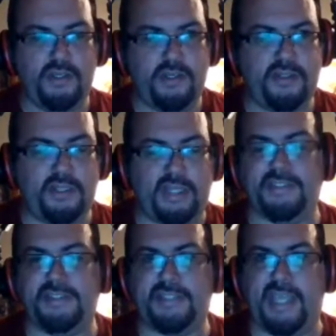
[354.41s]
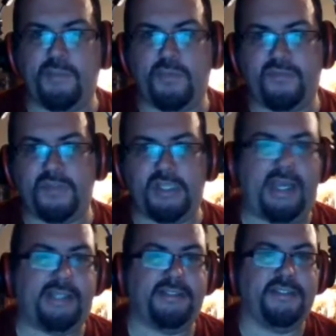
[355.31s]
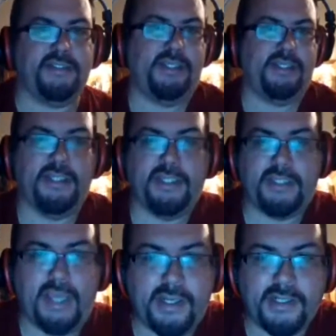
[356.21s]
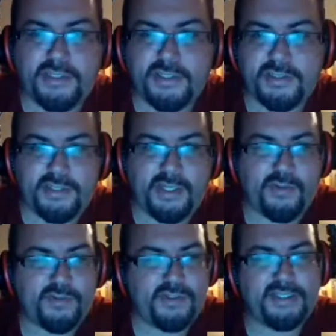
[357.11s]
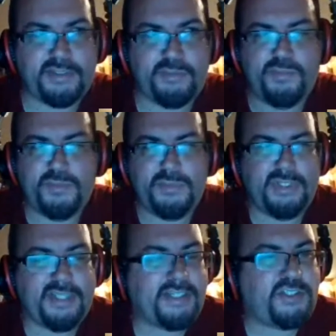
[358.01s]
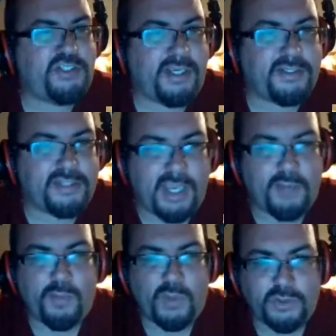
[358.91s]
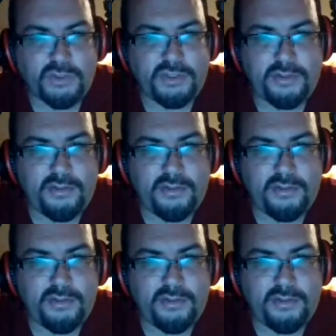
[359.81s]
the landscape of the classes and things like that. It just, it's like a chess game almost,